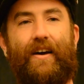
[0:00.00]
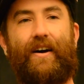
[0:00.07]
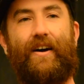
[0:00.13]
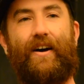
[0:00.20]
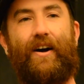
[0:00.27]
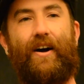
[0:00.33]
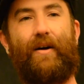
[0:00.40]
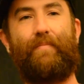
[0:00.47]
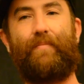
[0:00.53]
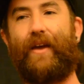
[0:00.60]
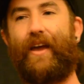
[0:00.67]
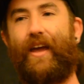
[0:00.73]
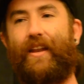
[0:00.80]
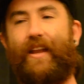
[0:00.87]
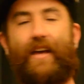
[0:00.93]

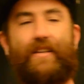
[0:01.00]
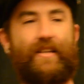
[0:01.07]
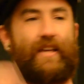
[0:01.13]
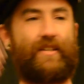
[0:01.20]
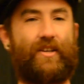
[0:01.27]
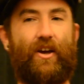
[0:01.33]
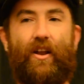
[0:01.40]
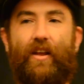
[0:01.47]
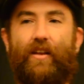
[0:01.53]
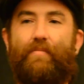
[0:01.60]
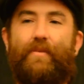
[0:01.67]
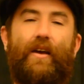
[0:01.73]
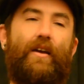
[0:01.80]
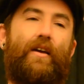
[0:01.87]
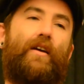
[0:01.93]
and has gone on to
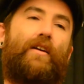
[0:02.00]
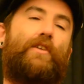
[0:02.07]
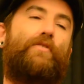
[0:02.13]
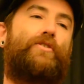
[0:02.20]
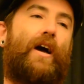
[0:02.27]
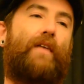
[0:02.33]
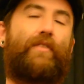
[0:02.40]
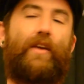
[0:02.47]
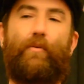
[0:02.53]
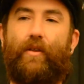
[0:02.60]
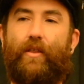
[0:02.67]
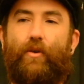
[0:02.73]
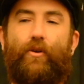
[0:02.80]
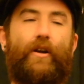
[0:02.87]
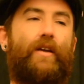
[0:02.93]
be a huge advocate, one
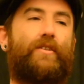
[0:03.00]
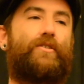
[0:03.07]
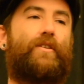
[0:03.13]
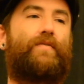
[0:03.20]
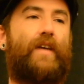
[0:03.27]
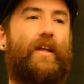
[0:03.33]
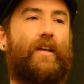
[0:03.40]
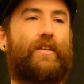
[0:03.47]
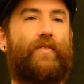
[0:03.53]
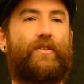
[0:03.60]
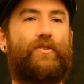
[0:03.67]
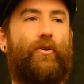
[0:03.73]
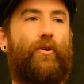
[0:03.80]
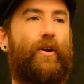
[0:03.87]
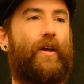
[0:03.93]
of the organizers of TEDx
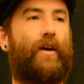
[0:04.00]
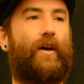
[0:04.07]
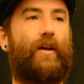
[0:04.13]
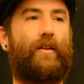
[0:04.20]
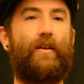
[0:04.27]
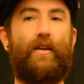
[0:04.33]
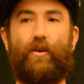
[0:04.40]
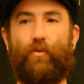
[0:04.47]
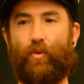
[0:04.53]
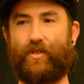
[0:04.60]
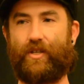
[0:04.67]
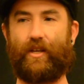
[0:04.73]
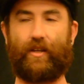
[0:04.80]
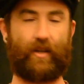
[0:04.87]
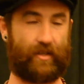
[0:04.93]
Victoria, and
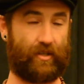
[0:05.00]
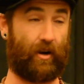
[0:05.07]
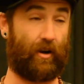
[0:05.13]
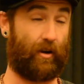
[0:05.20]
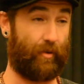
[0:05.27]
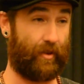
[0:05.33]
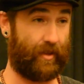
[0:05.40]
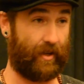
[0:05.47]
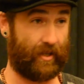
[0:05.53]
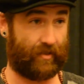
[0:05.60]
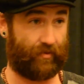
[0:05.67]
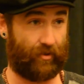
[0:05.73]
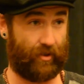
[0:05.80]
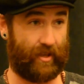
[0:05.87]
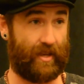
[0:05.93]
was in Qatar with
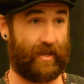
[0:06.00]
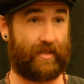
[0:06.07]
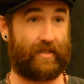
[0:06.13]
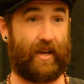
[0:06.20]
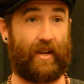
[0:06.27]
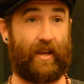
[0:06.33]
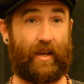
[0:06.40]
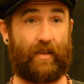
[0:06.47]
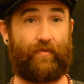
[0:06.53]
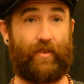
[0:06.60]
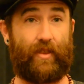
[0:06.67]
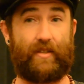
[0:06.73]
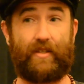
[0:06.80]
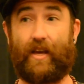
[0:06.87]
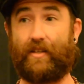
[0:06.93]
us for the TED
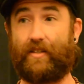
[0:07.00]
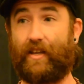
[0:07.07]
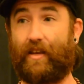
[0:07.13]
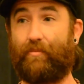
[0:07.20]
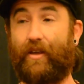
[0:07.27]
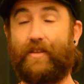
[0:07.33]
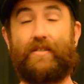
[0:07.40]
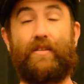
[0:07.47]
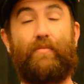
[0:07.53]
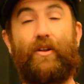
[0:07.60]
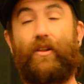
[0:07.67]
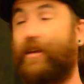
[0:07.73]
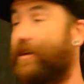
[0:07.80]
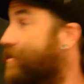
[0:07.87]
taking place in the Middle